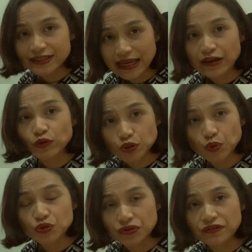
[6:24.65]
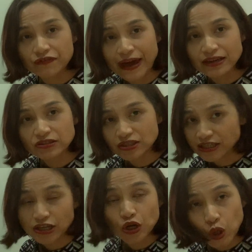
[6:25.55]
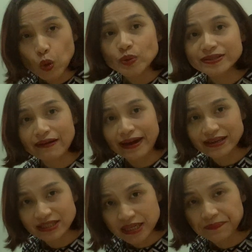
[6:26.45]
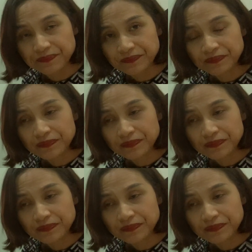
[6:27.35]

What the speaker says: psychosocial effects such as low self-esteem.